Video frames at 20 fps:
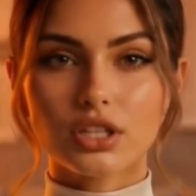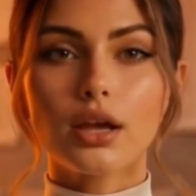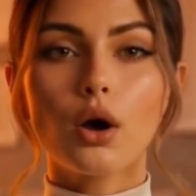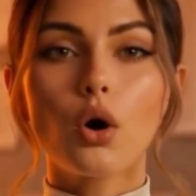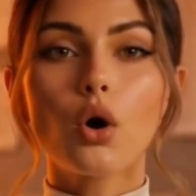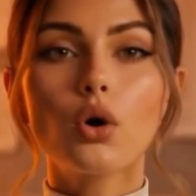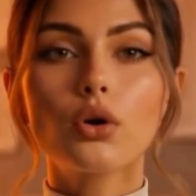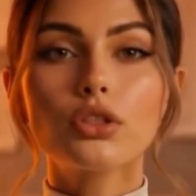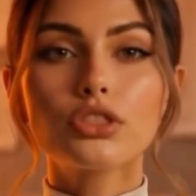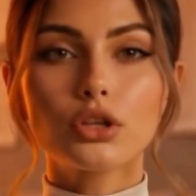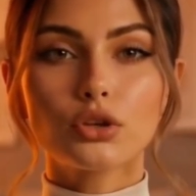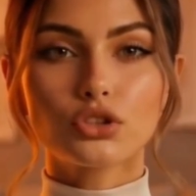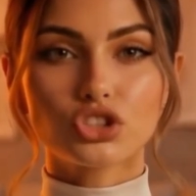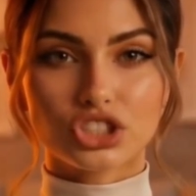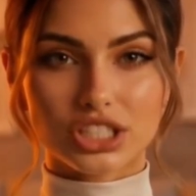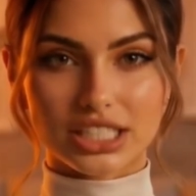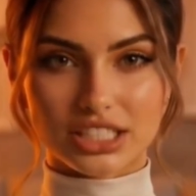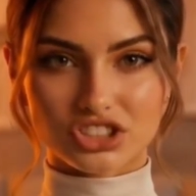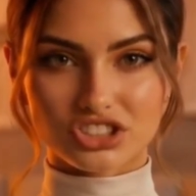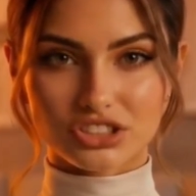can also
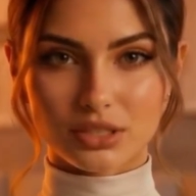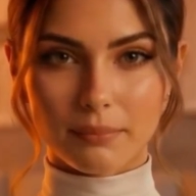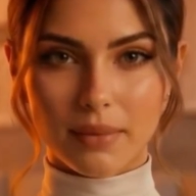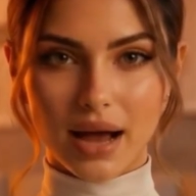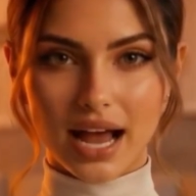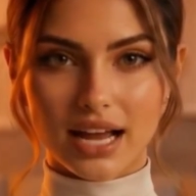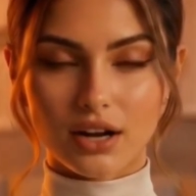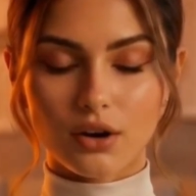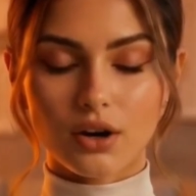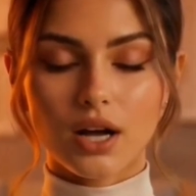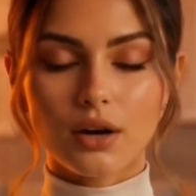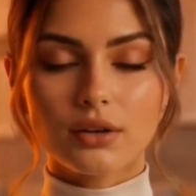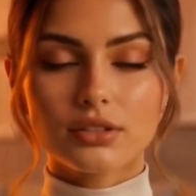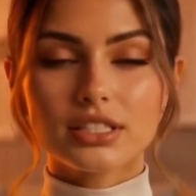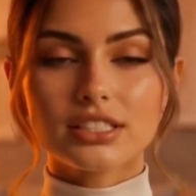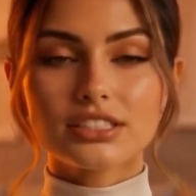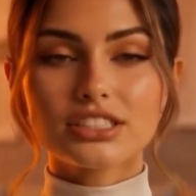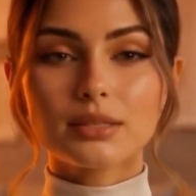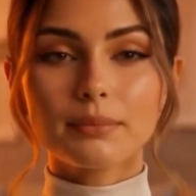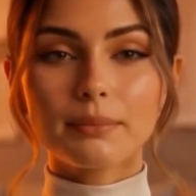change the
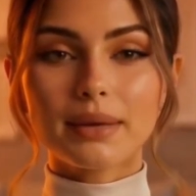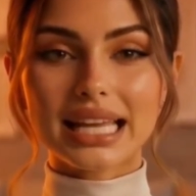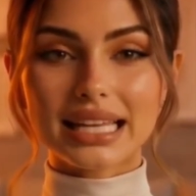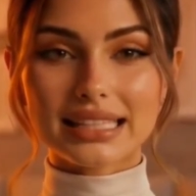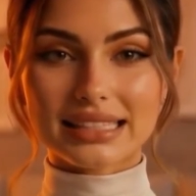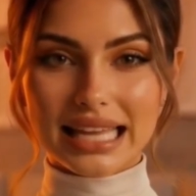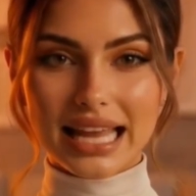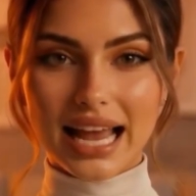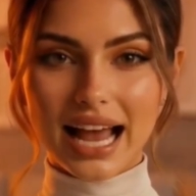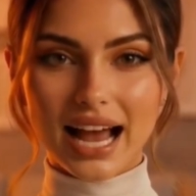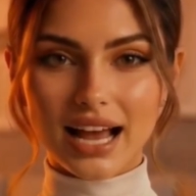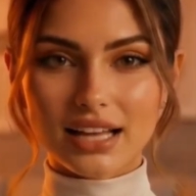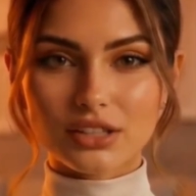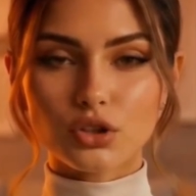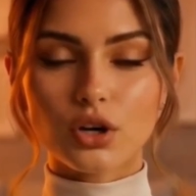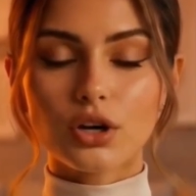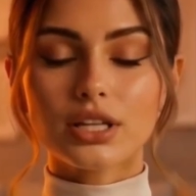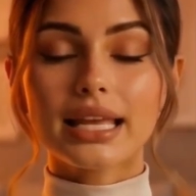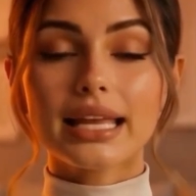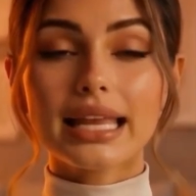background to make the ad
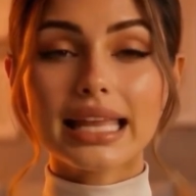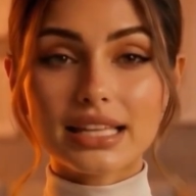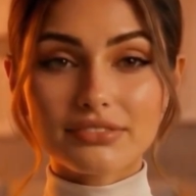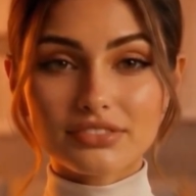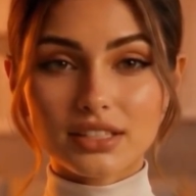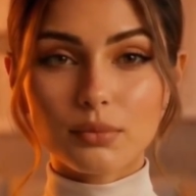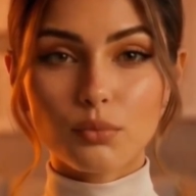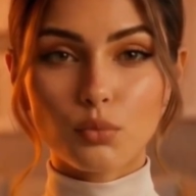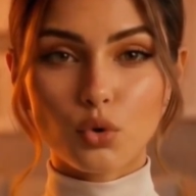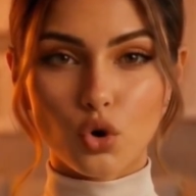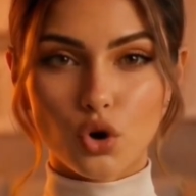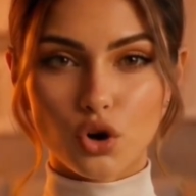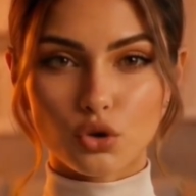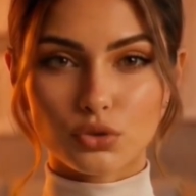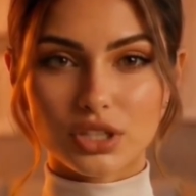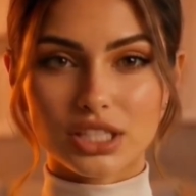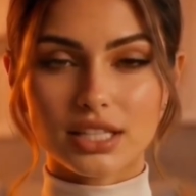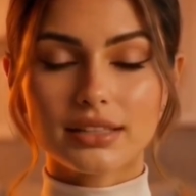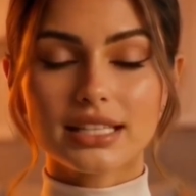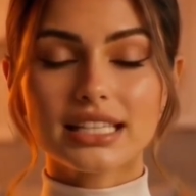look even more
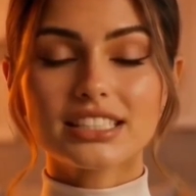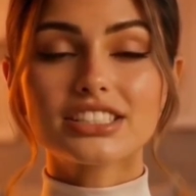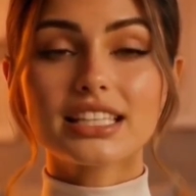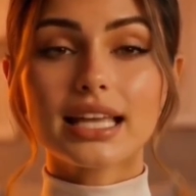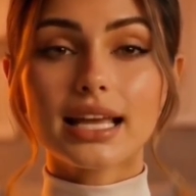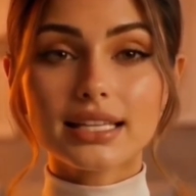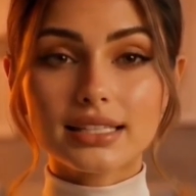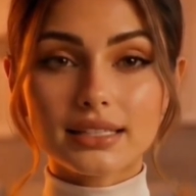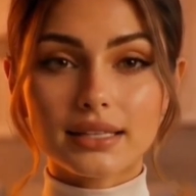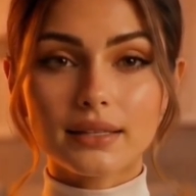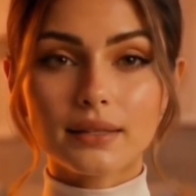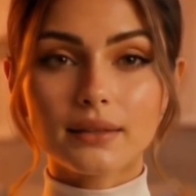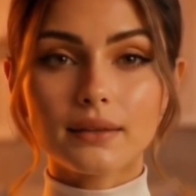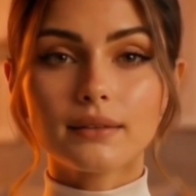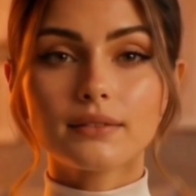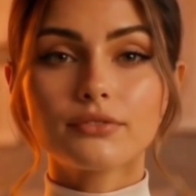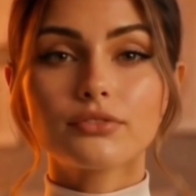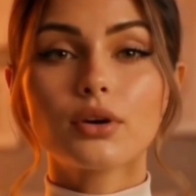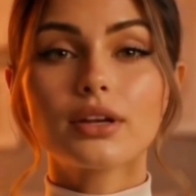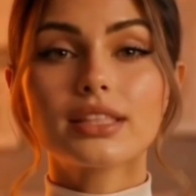realistic.
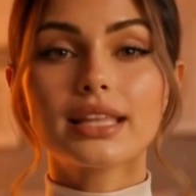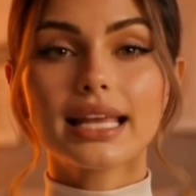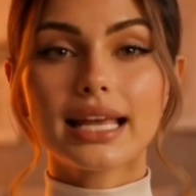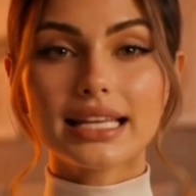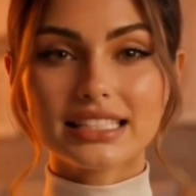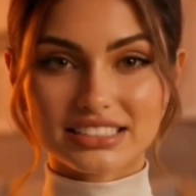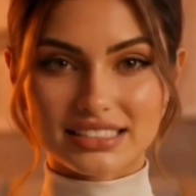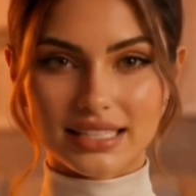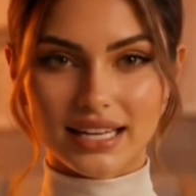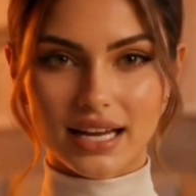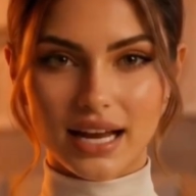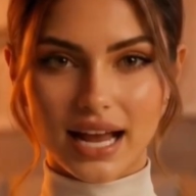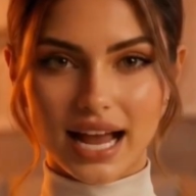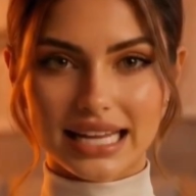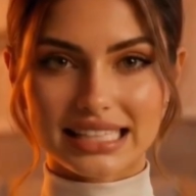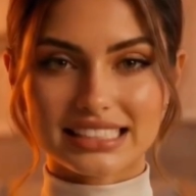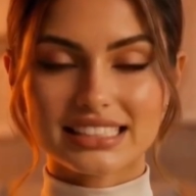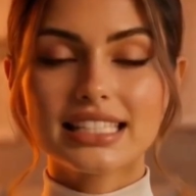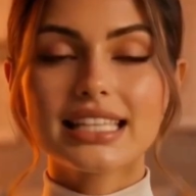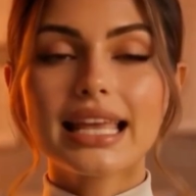For this,
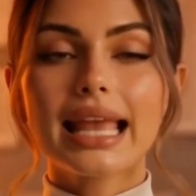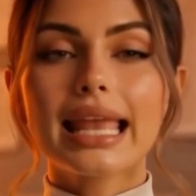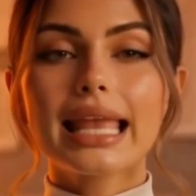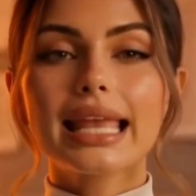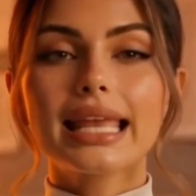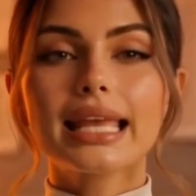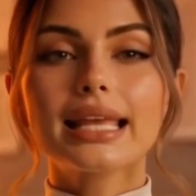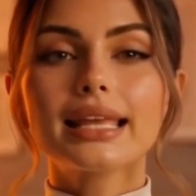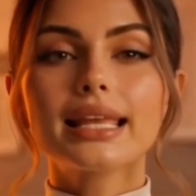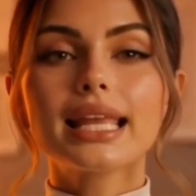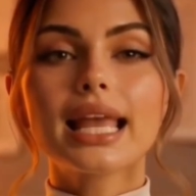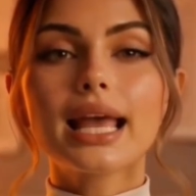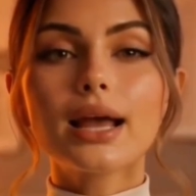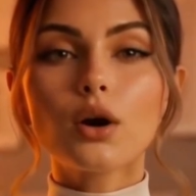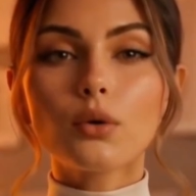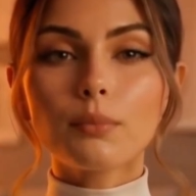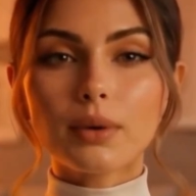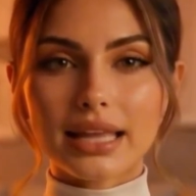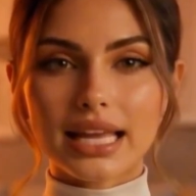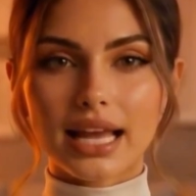I stay in
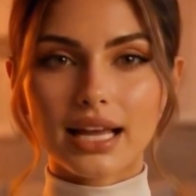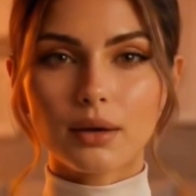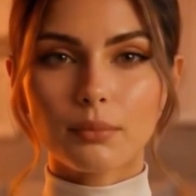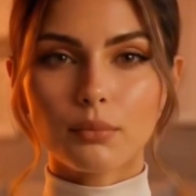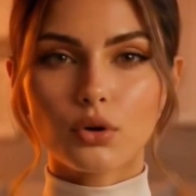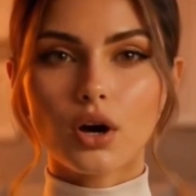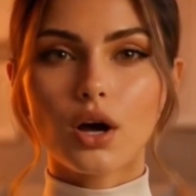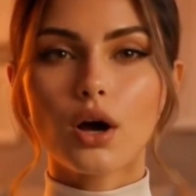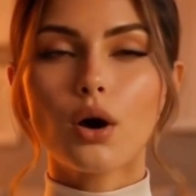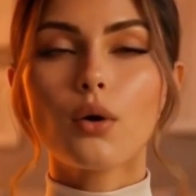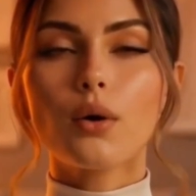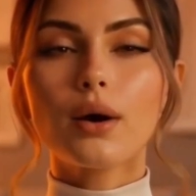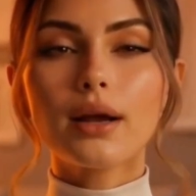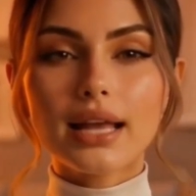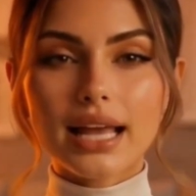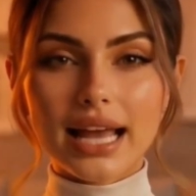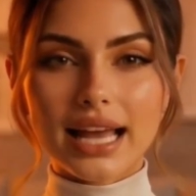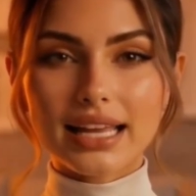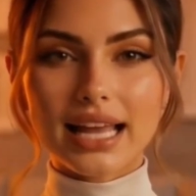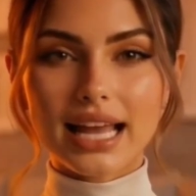Nano Banana Pro
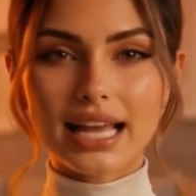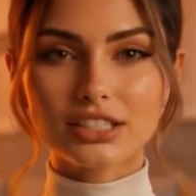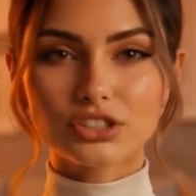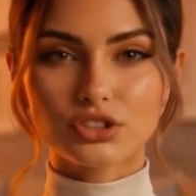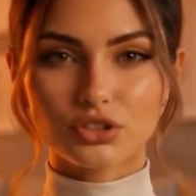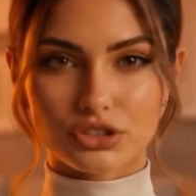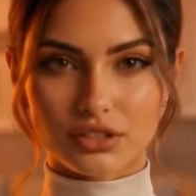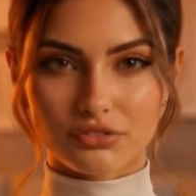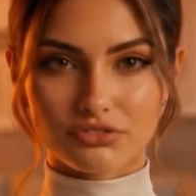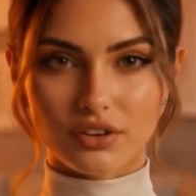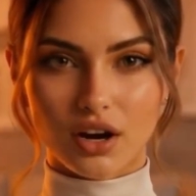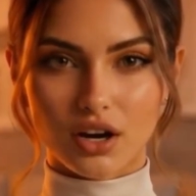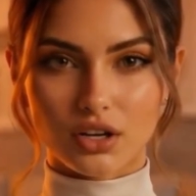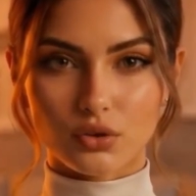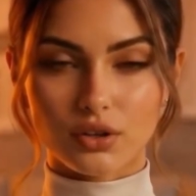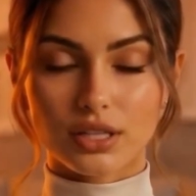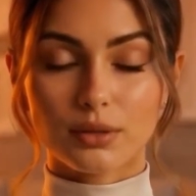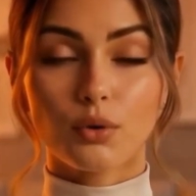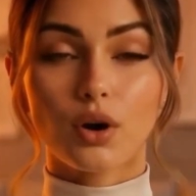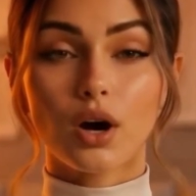and enter the
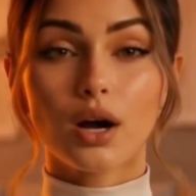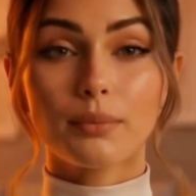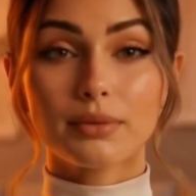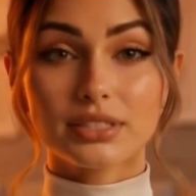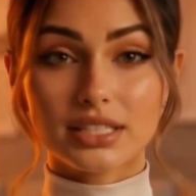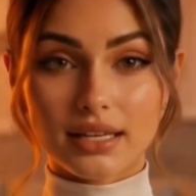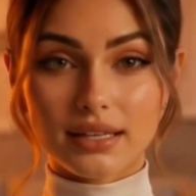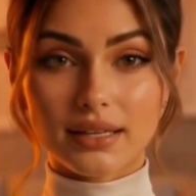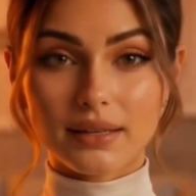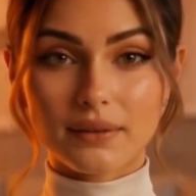following prompt.